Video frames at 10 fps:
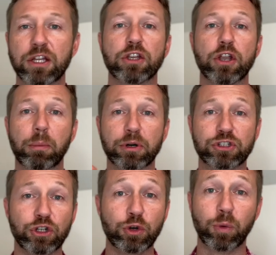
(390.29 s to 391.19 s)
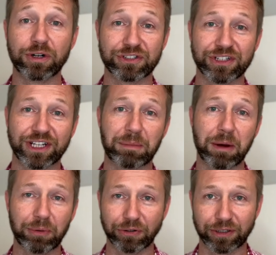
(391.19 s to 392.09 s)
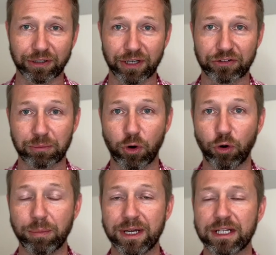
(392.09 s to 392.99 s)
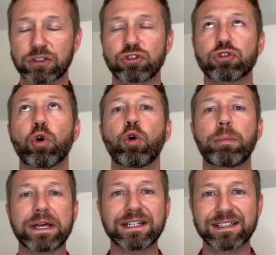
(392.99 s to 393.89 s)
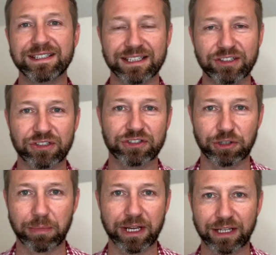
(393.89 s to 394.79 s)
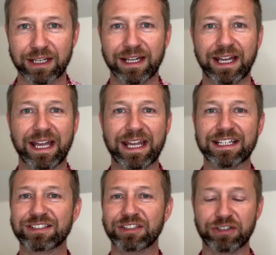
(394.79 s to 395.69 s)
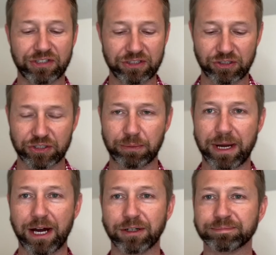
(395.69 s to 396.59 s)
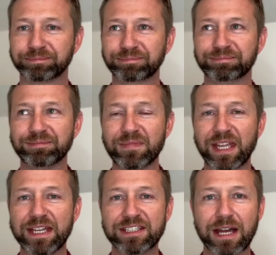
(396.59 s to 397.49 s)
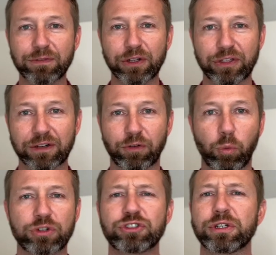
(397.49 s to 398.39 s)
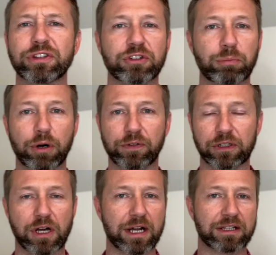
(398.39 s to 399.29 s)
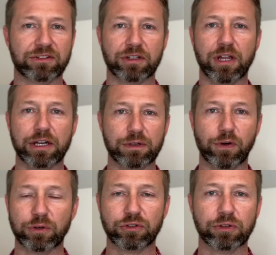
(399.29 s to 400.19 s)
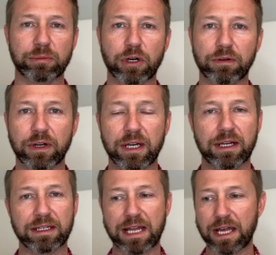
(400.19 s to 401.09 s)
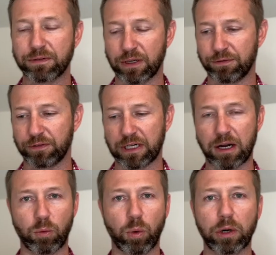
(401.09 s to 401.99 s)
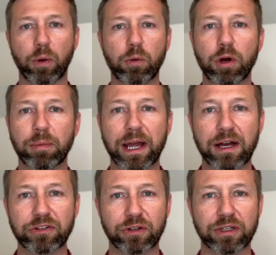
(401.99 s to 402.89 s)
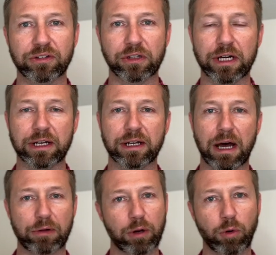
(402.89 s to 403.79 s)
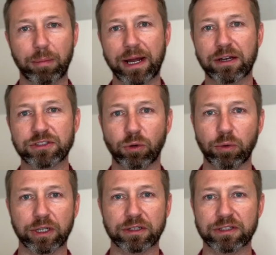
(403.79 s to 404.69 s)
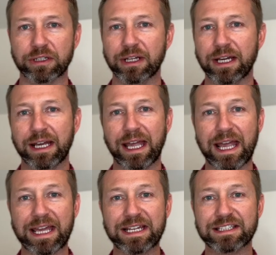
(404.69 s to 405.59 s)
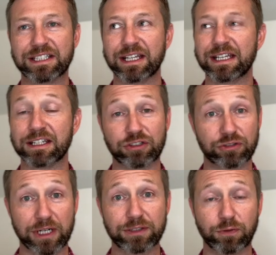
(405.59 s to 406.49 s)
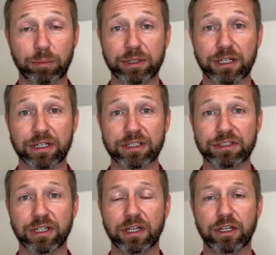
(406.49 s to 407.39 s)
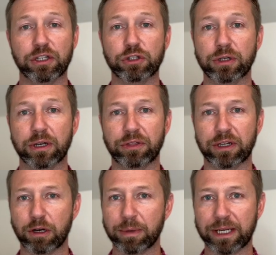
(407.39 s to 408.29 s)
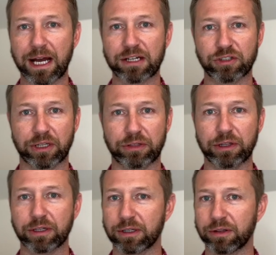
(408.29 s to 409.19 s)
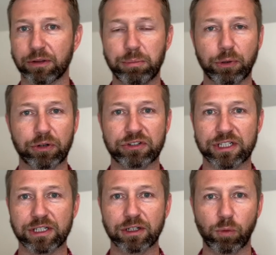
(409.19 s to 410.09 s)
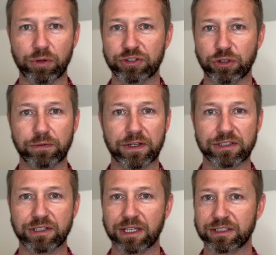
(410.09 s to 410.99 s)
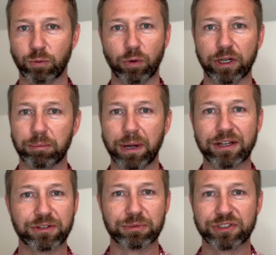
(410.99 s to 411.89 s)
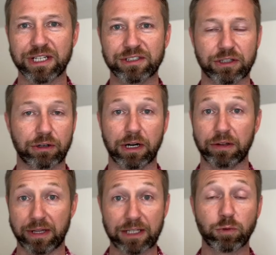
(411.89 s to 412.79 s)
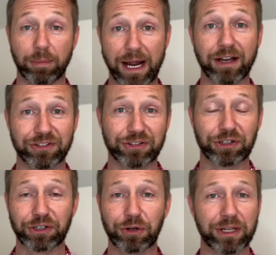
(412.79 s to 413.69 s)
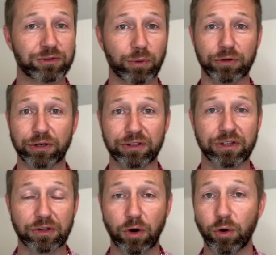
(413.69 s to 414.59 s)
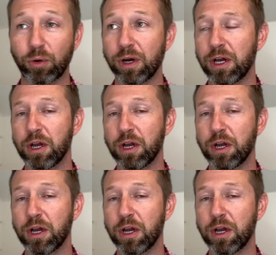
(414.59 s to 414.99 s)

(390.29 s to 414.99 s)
Number two worst thing about building a custom home, so many decisions to make. It's decisions about It's everything from once you get this perfect lot, it's the lot you've always dreamed of. Now you've got to figure out, where do I want my house on this lot? How do I want my house oriented? And it's going to get stressful because you're going to think, oh my gosh, like the, the builder's here with survey stakes and we're going to pound some stakes in the ground. And that's where my house is going to go. That's where they're going to dig the hole.